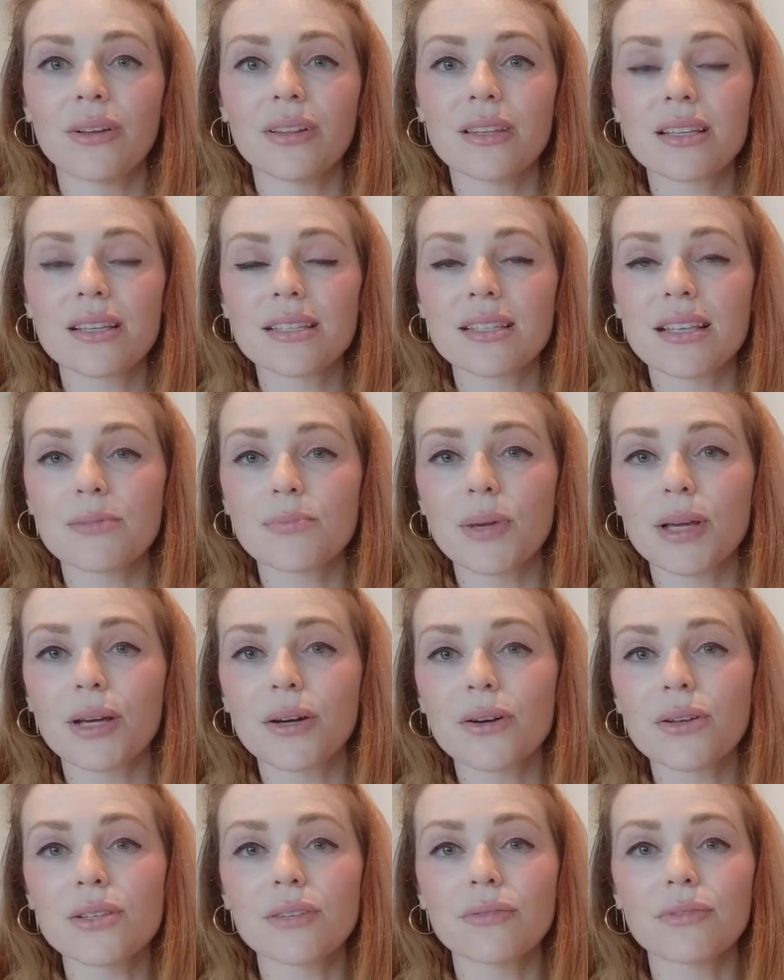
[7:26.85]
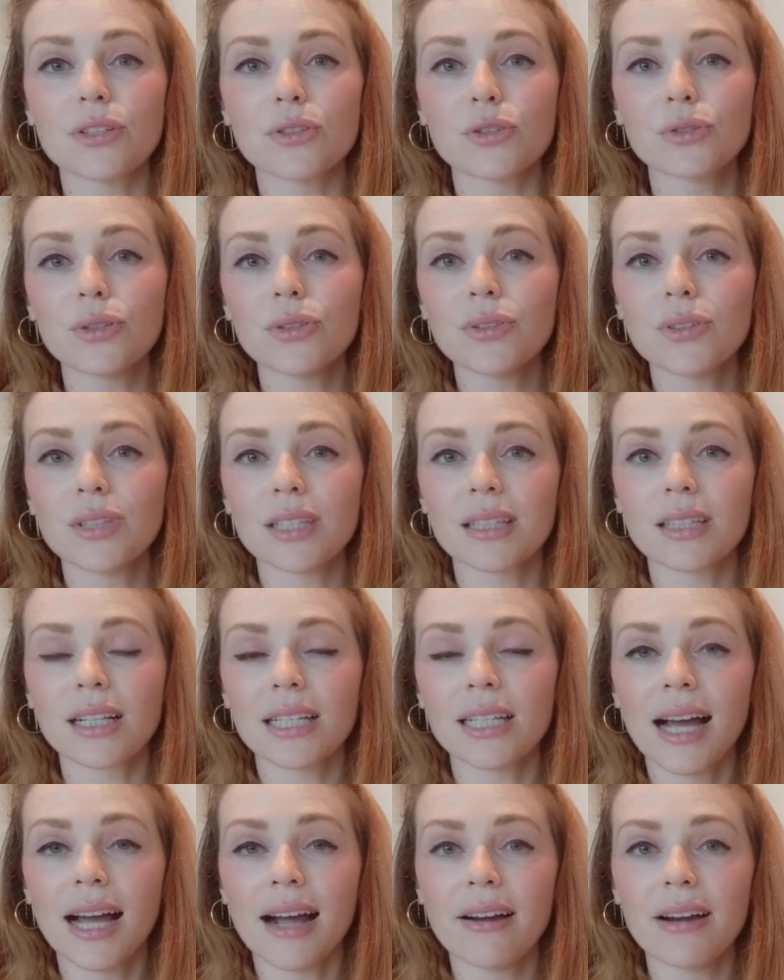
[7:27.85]
and this is because of the truth and the
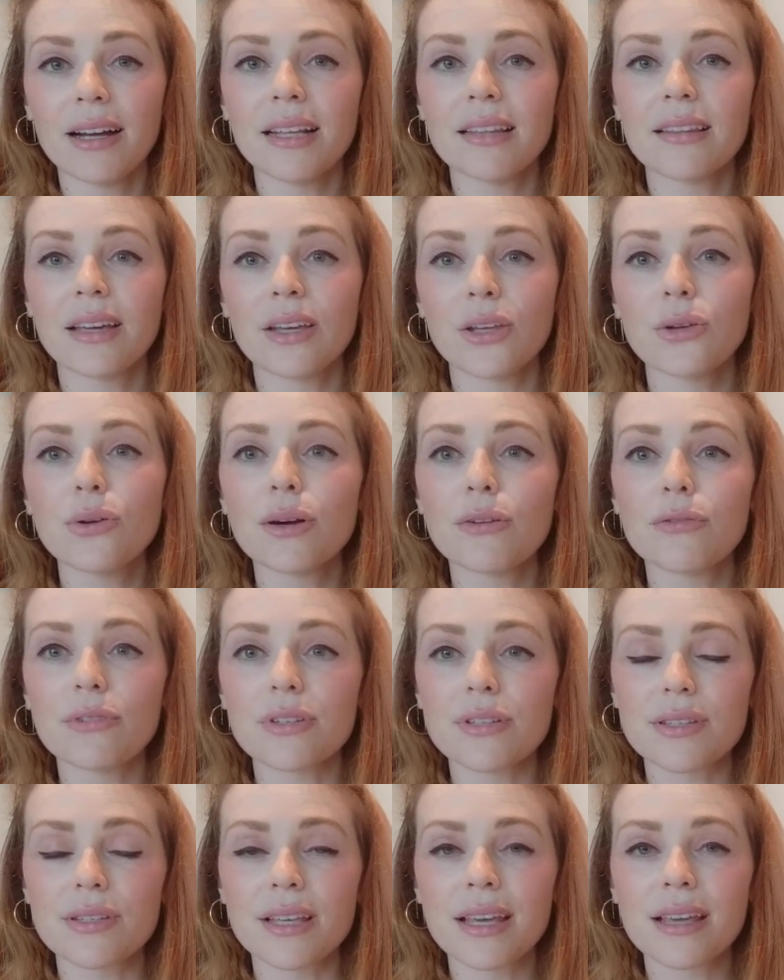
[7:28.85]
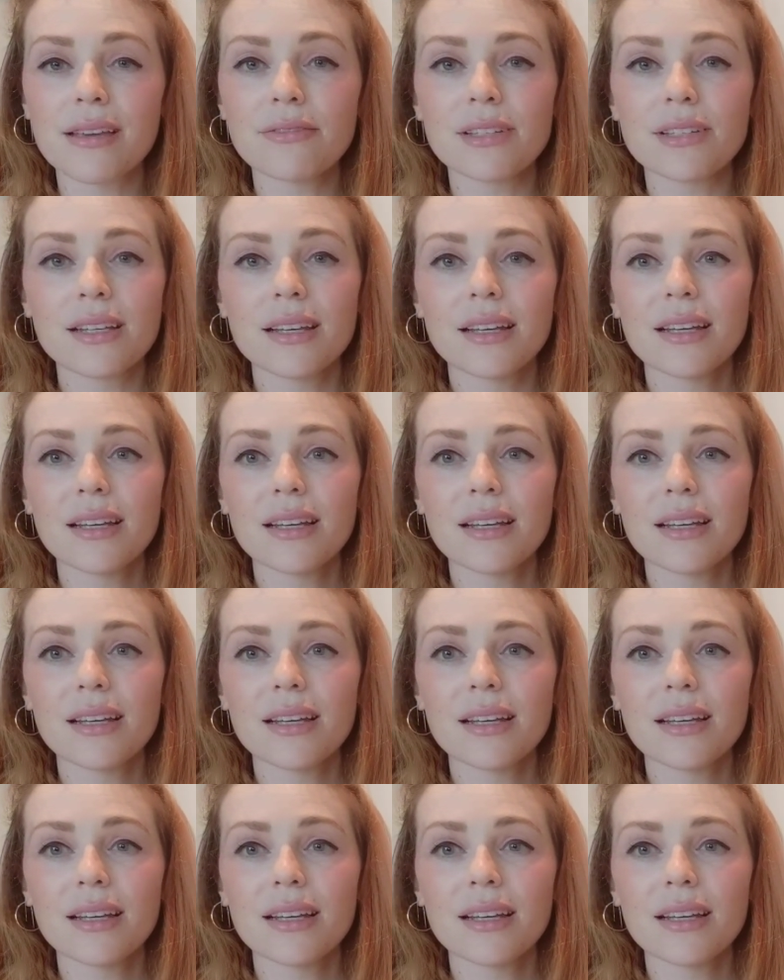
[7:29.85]
clarity that you have received.